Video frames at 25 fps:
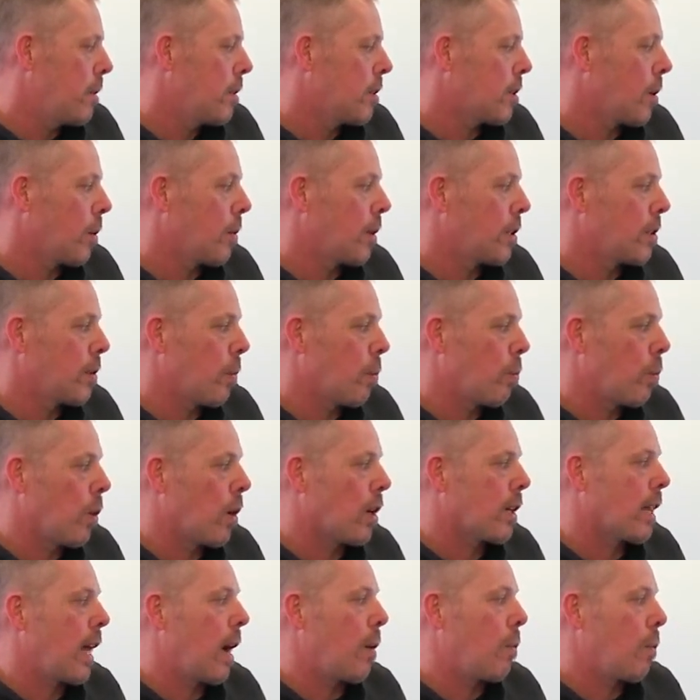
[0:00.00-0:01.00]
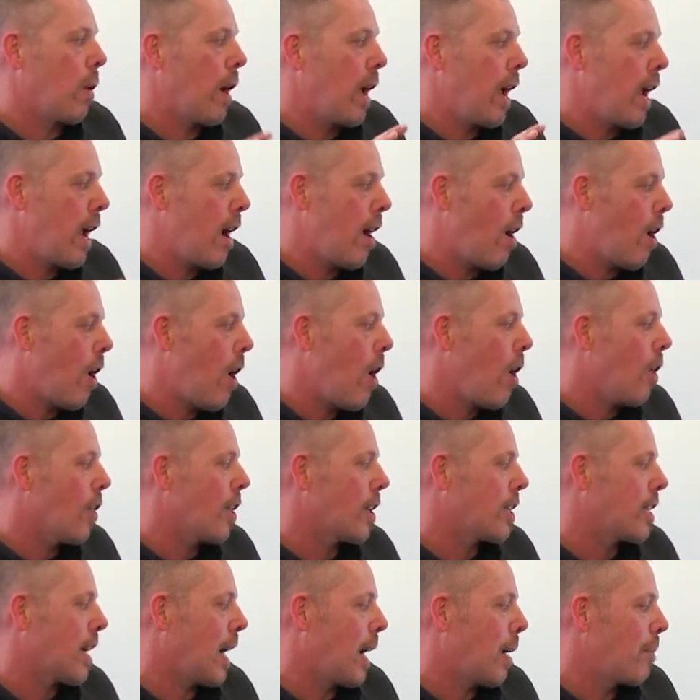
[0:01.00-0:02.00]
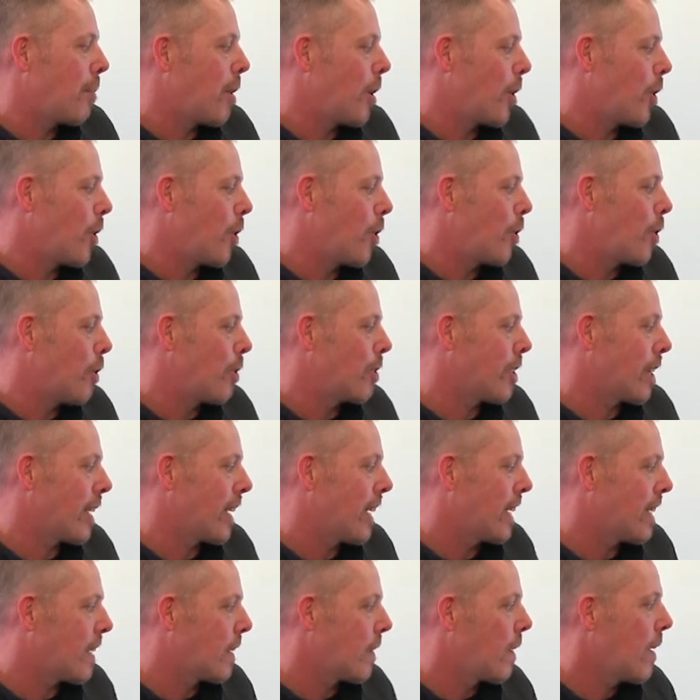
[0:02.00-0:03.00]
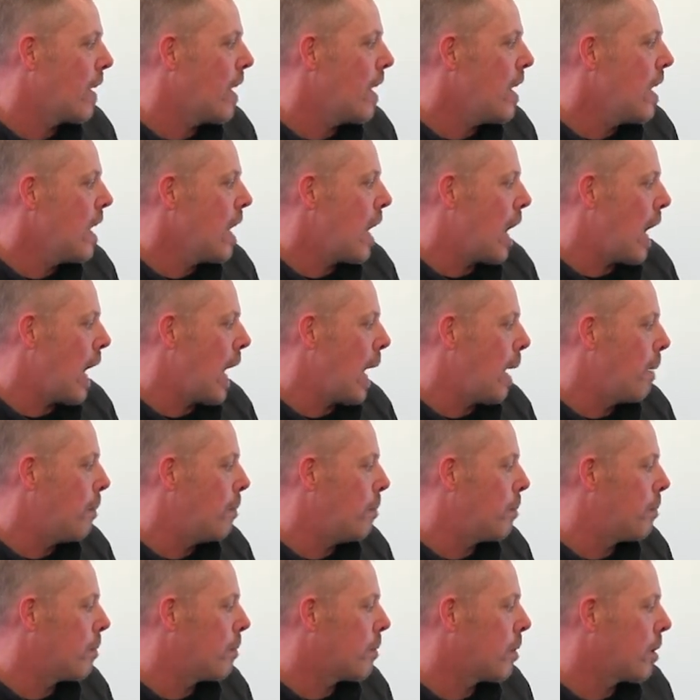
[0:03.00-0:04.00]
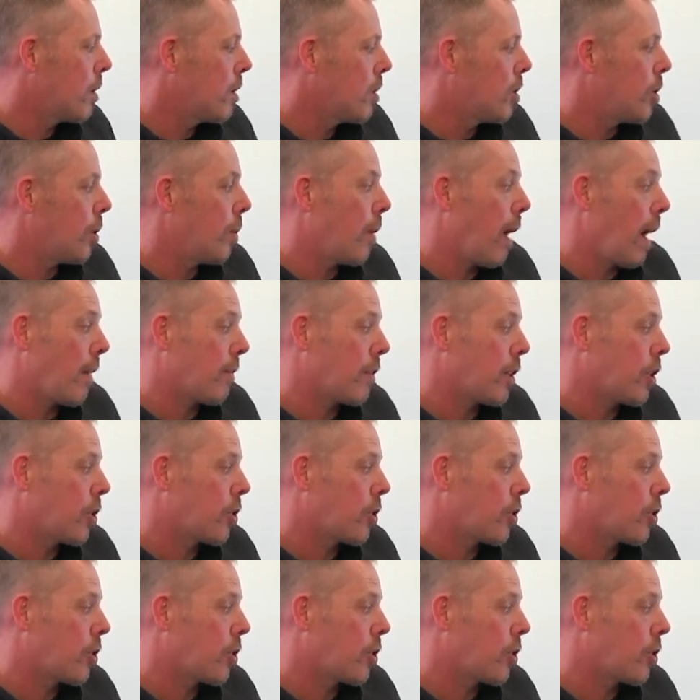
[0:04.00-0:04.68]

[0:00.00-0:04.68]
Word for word: So does it work that way all the time that you're using it? Um, do you have